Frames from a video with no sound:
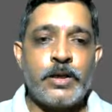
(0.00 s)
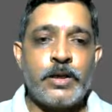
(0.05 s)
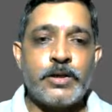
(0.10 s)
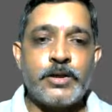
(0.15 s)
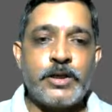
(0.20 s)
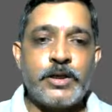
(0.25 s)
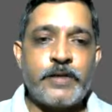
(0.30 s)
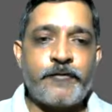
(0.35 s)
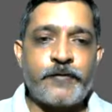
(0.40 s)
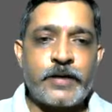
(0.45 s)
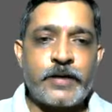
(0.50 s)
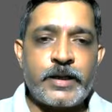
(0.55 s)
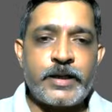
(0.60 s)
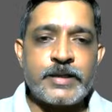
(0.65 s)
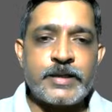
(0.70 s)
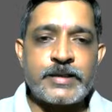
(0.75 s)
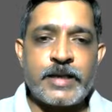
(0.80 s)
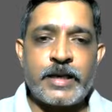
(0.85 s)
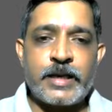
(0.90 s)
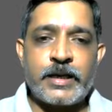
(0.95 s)
Nifty
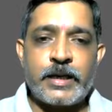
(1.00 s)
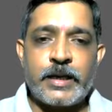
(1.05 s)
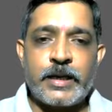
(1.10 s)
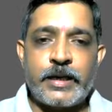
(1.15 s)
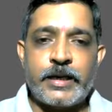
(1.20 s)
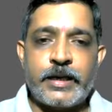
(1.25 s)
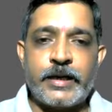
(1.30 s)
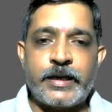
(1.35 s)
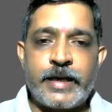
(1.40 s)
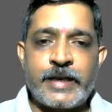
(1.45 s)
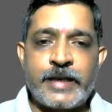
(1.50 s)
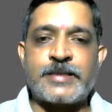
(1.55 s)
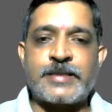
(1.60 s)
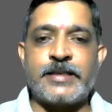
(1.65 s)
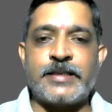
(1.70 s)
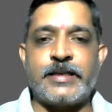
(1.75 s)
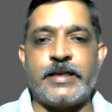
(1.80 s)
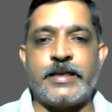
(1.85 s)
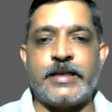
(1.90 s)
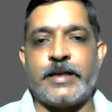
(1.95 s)
is an index
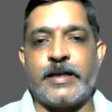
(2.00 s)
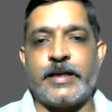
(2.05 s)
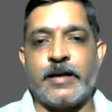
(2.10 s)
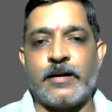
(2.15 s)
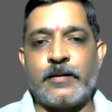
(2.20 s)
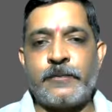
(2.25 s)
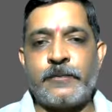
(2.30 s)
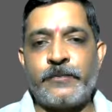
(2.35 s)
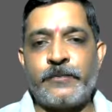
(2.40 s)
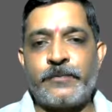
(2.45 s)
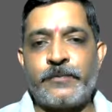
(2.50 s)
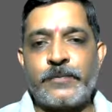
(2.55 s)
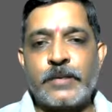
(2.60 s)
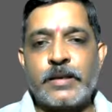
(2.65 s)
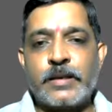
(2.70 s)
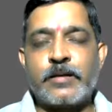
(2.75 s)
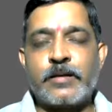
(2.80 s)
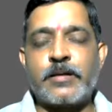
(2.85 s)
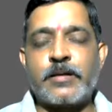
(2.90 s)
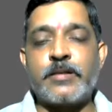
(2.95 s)
in India
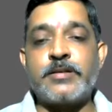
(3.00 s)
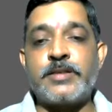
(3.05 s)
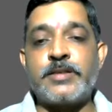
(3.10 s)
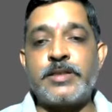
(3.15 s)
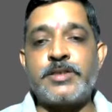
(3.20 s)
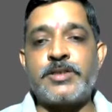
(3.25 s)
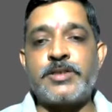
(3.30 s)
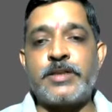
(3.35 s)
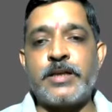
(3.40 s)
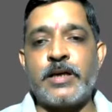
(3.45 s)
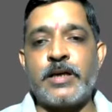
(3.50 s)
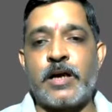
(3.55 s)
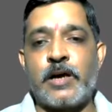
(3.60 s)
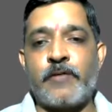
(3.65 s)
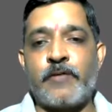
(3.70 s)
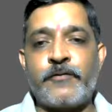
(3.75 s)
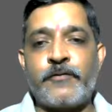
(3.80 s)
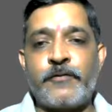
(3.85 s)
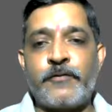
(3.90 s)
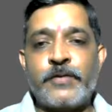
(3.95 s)
consisting
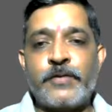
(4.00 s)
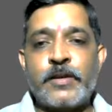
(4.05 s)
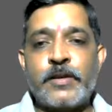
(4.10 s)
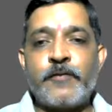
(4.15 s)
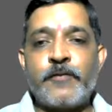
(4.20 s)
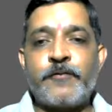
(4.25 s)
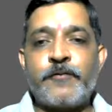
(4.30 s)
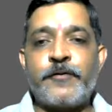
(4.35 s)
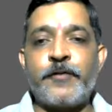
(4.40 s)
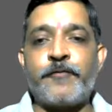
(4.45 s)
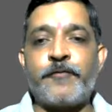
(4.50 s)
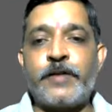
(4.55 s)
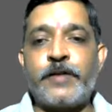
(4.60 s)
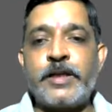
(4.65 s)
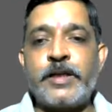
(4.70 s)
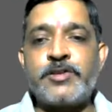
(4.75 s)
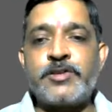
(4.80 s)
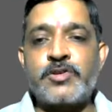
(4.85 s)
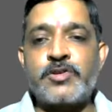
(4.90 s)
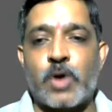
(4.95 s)
of
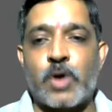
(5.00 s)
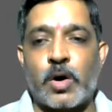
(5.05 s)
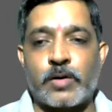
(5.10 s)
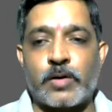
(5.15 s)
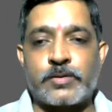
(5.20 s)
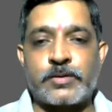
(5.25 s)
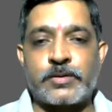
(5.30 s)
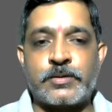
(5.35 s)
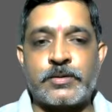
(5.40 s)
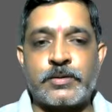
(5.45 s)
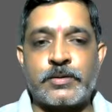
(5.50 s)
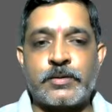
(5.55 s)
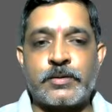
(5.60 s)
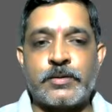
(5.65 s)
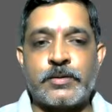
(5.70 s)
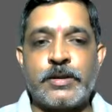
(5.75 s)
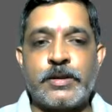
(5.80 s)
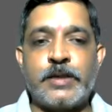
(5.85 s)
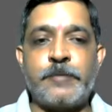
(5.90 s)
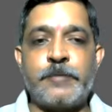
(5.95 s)
50 stocks
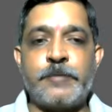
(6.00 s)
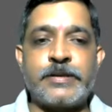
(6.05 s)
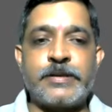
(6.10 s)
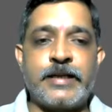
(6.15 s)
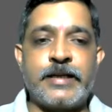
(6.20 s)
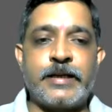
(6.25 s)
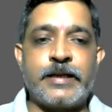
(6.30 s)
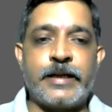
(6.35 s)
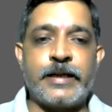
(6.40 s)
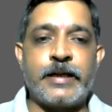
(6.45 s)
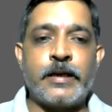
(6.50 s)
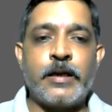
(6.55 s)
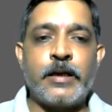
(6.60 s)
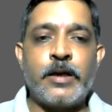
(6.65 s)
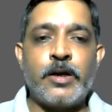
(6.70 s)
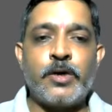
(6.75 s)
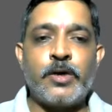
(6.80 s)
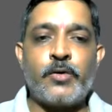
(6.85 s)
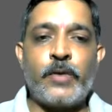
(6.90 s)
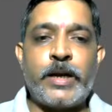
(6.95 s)
representing
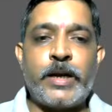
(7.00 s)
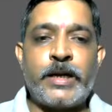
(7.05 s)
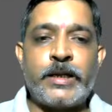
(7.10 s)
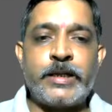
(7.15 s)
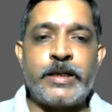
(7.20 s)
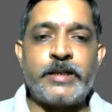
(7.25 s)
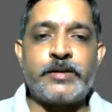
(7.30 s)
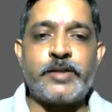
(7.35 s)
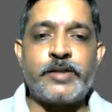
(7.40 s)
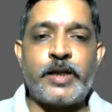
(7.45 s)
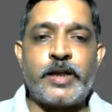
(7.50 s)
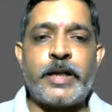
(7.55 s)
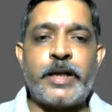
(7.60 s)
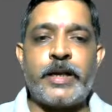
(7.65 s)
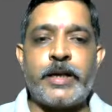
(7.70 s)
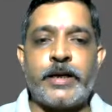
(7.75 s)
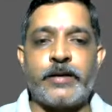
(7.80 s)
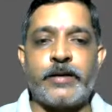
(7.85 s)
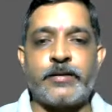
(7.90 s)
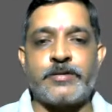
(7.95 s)

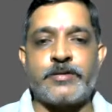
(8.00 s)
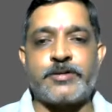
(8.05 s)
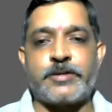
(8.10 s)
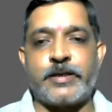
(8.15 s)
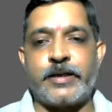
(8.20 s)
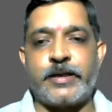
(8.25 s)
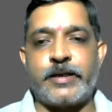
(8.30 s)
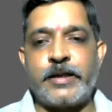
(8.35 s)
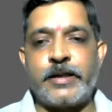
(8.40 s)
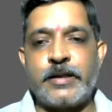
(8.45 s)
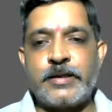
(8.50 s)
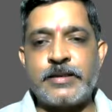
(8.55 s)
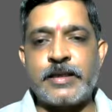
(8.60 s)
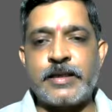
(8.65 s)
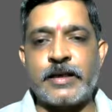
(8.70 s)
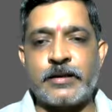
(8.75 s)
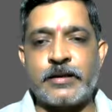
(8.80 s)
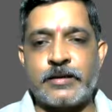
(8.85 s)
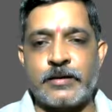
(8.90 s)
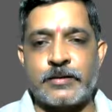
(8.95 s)
23 industry
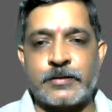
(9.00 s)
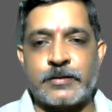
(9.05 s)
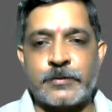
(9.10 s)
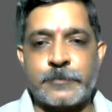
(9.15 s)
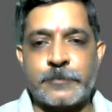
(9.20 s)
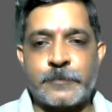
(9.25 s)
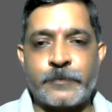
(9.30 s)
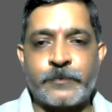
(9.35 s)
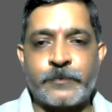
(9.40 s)
sectors.